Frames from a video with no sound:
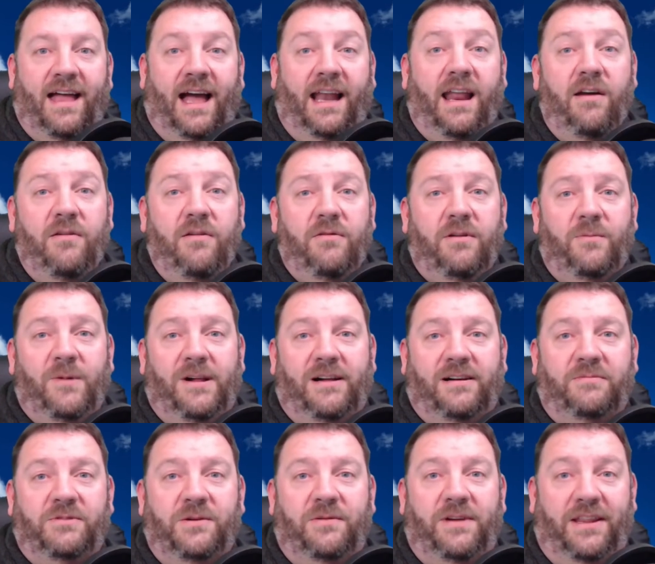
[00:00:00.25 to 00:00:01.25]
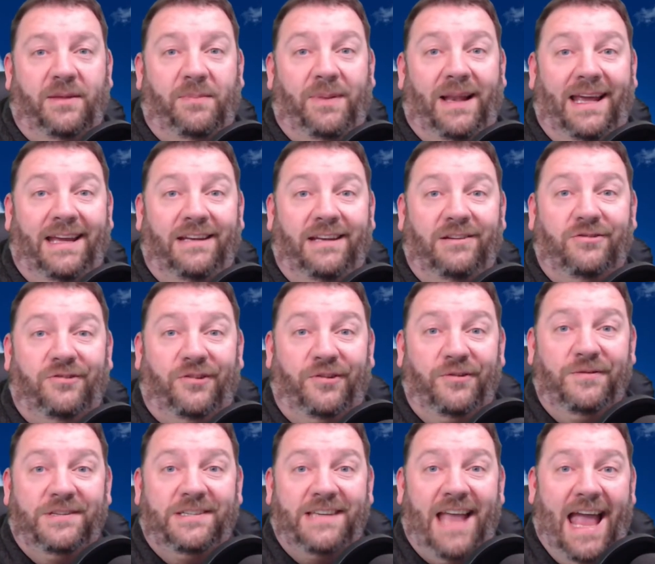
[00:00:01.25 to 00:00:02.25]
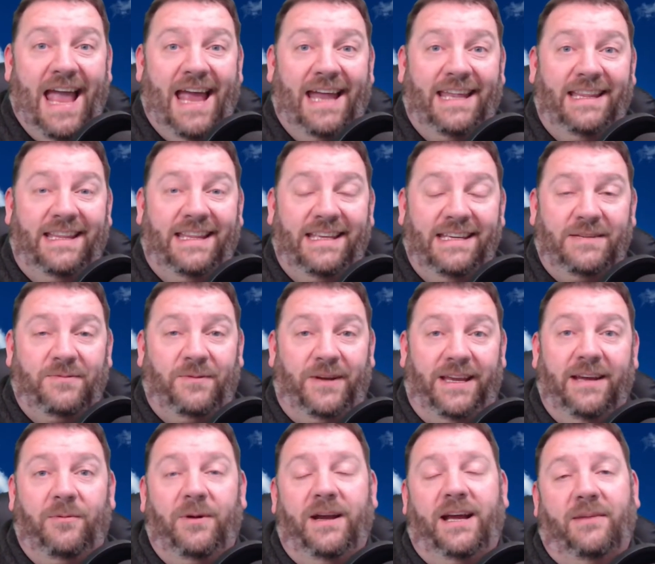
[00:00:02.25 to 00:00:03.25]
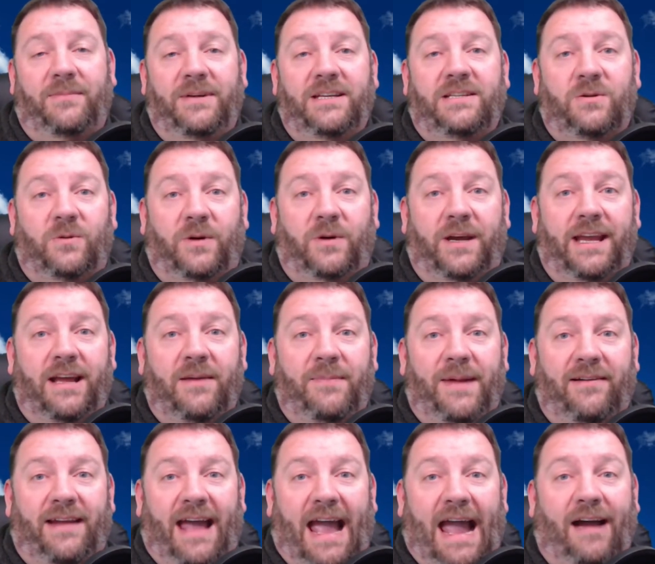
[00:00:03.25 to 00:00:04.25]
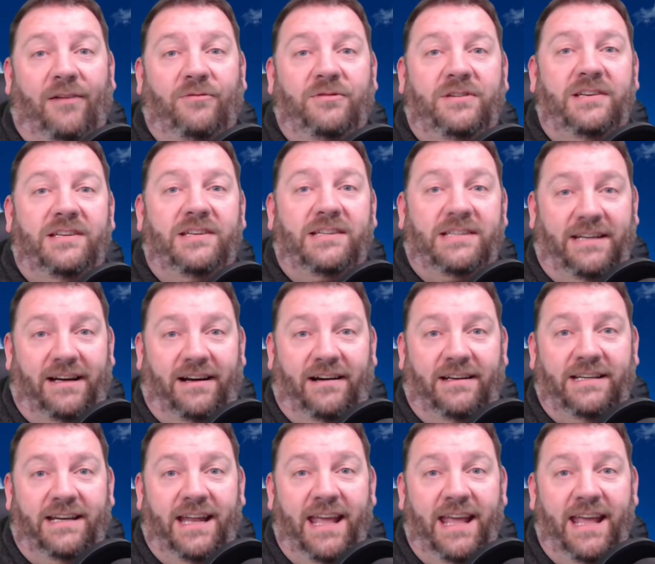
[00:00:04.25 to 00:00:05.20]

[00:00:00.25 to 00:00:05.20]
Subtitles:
Hello and welcome to another Plane Truths, and this week we're going to be talking about how to start an